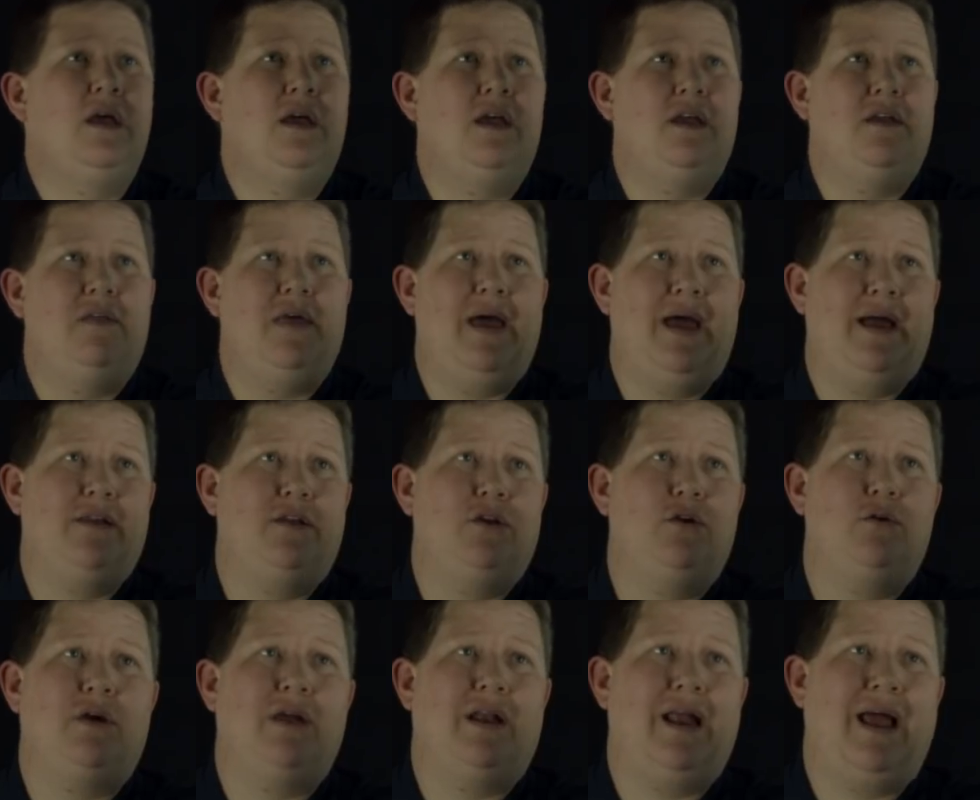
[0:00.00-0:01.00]
in that
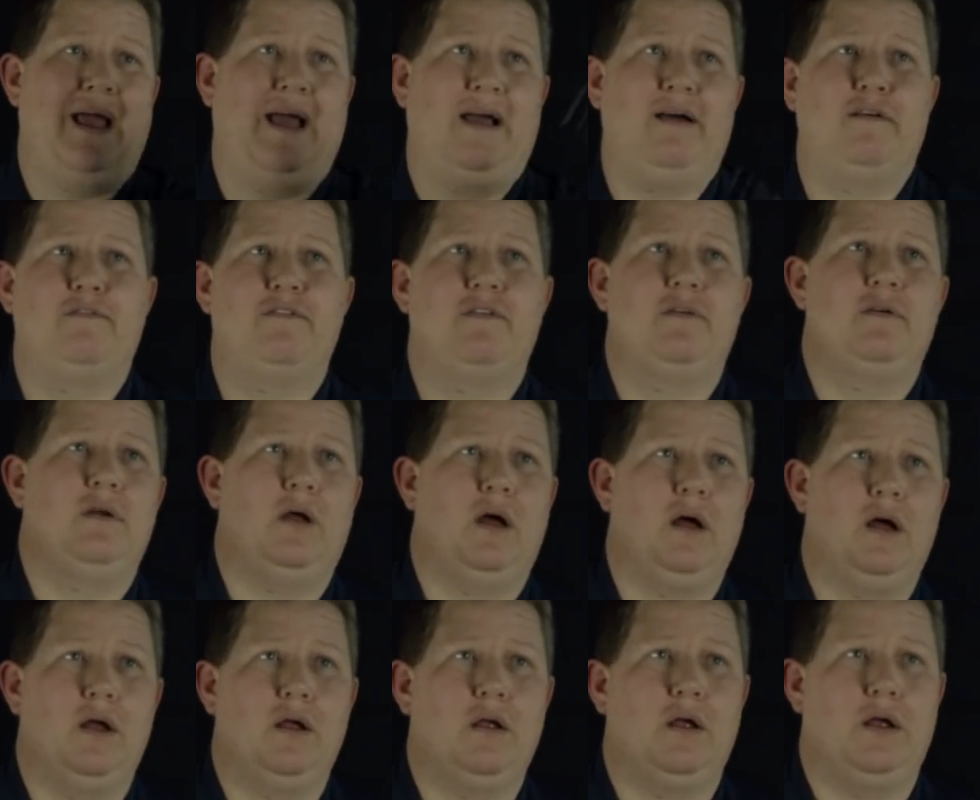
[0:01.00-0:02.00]
you could have
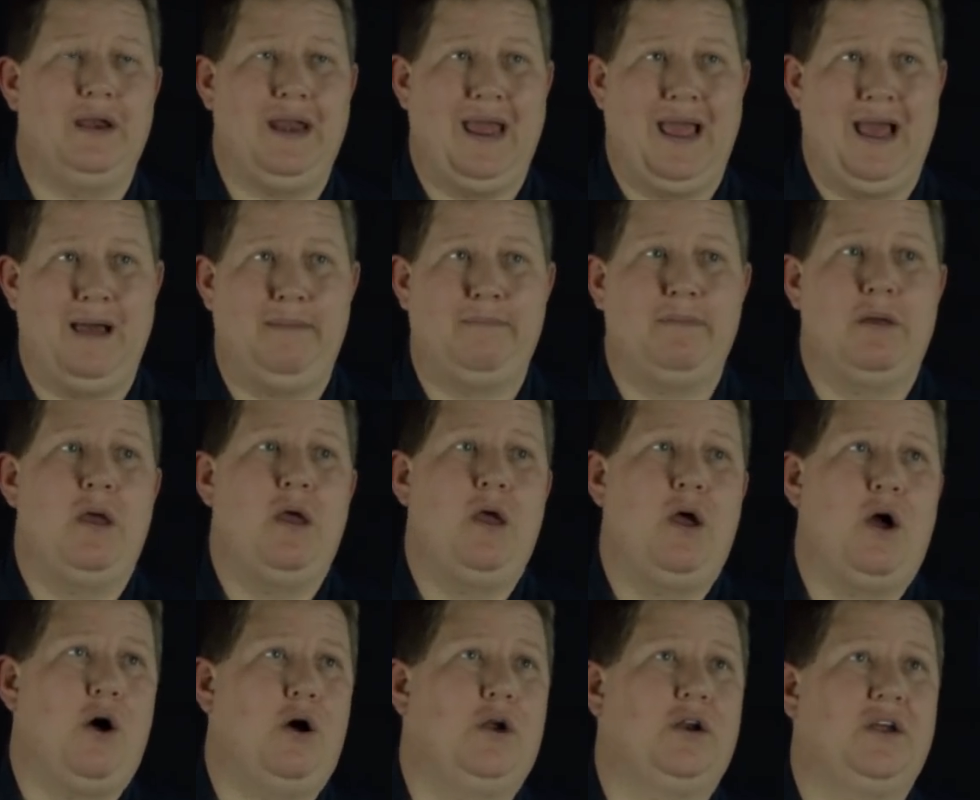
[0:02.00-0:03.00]
uh, an app
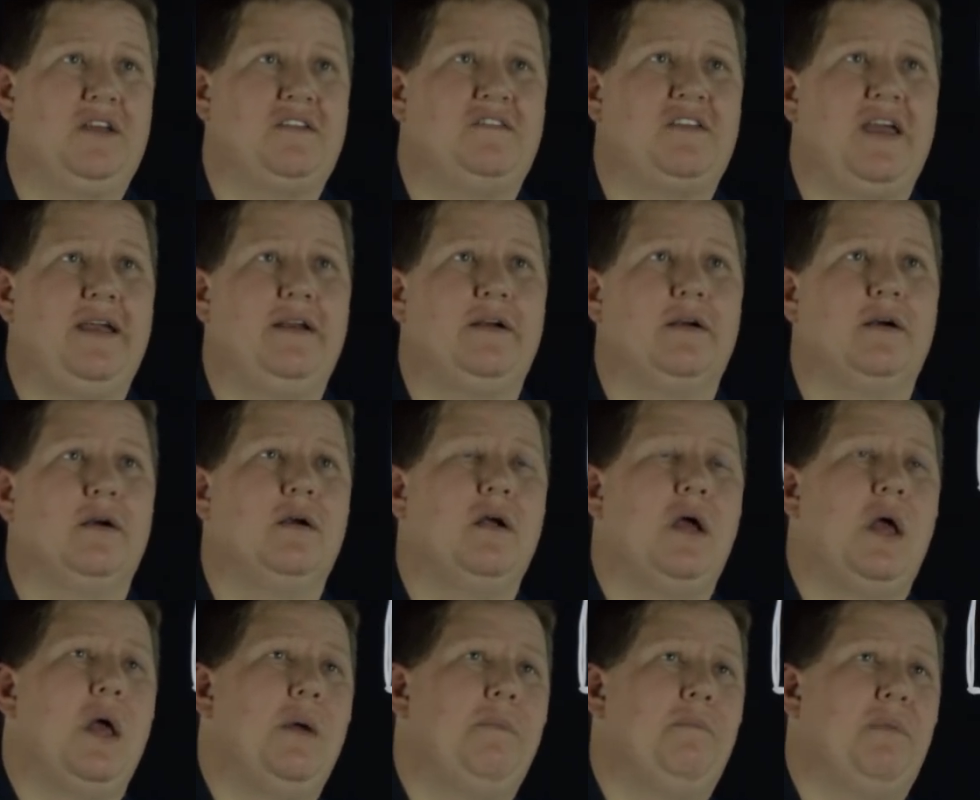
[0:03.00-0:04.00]
on a container,
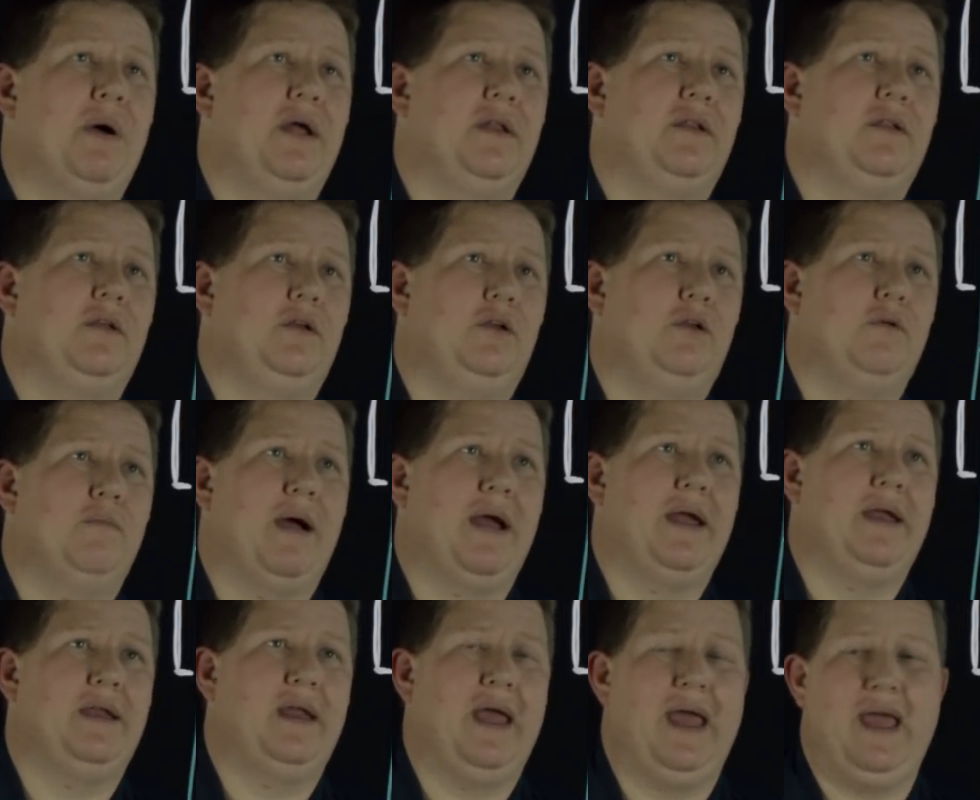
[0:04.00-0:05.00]
but you
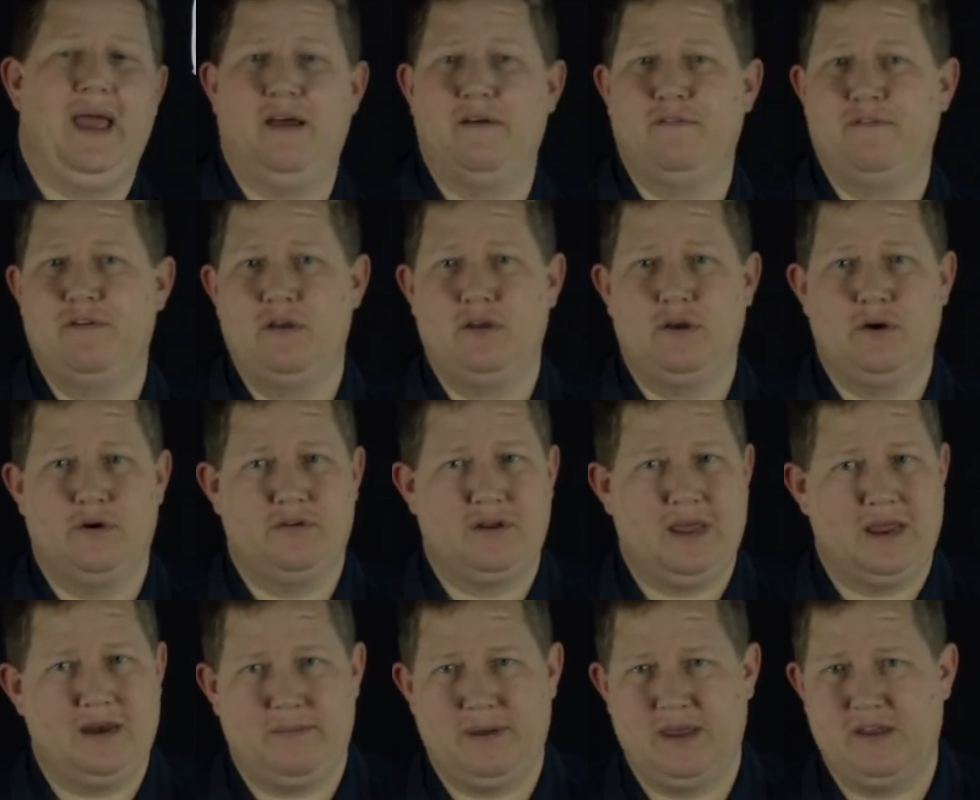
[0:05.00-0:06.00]
might have your
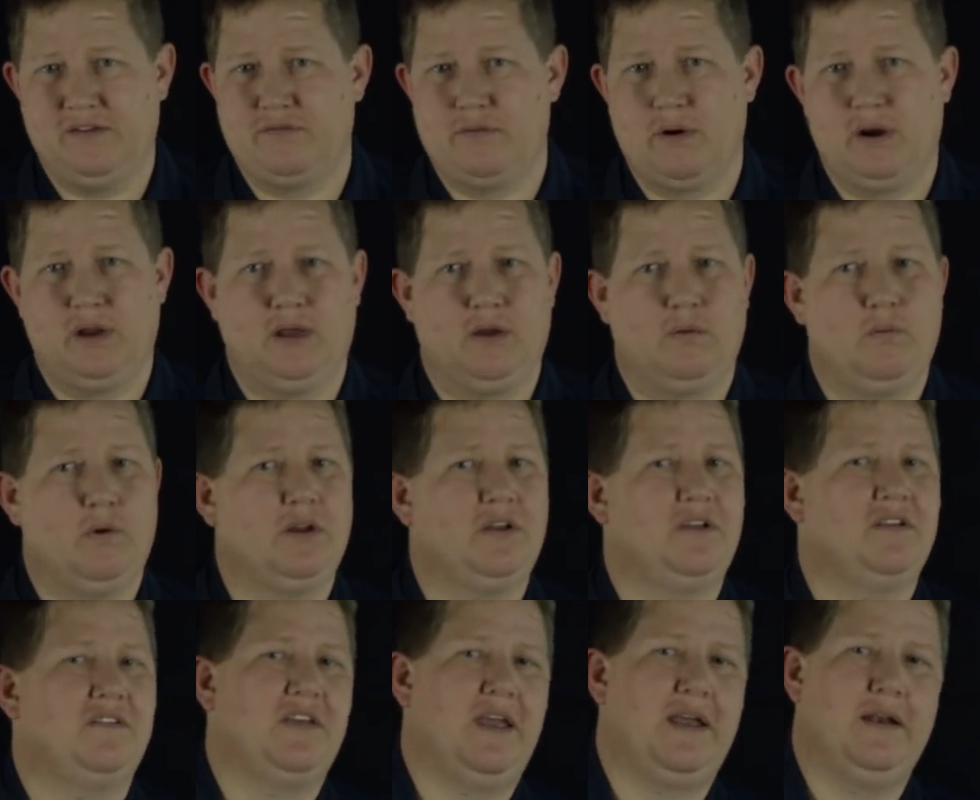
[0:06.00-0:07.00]
database running in one
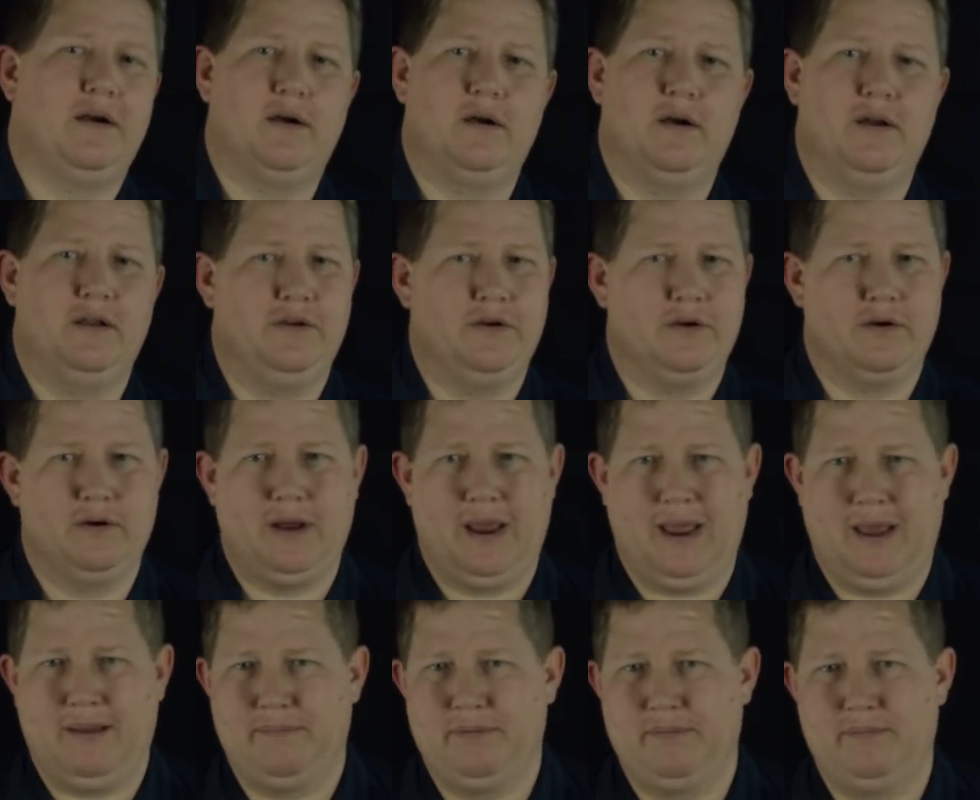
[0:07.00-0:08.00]
container and your
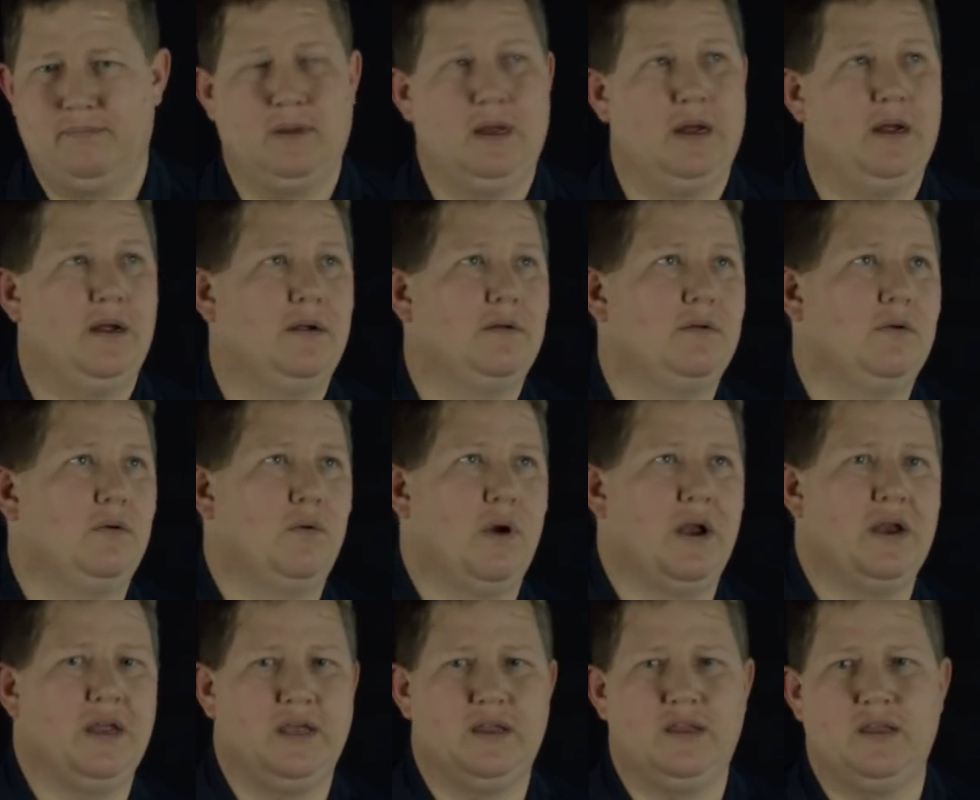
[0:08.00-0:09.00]
app uh,
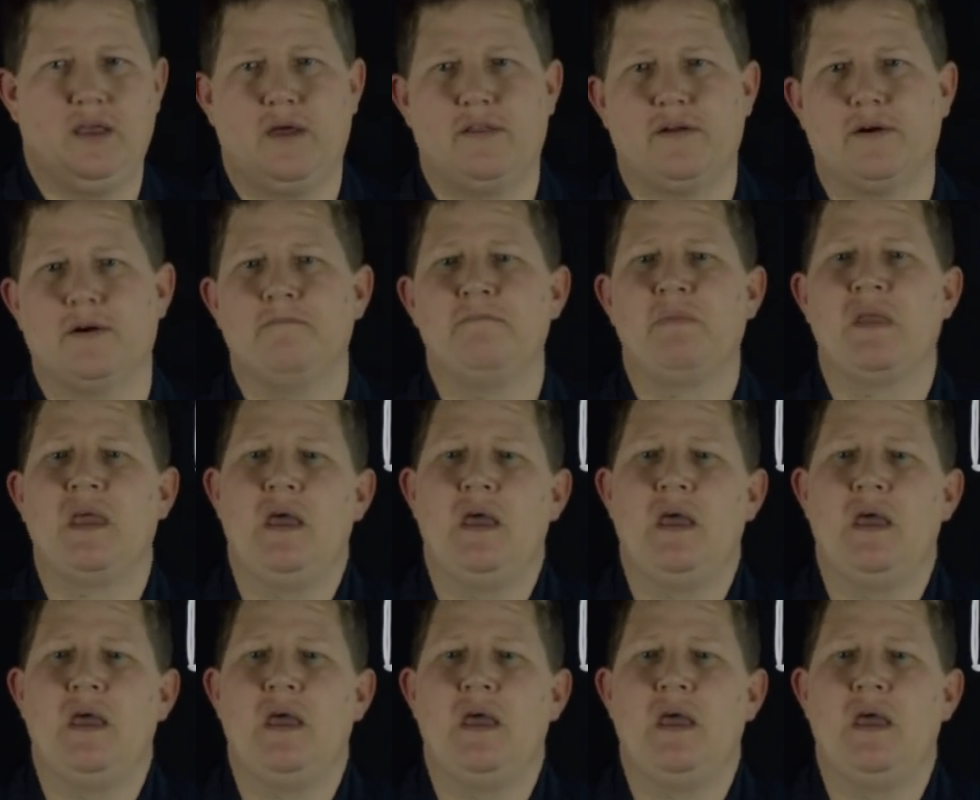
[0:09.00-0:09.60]
running in the other.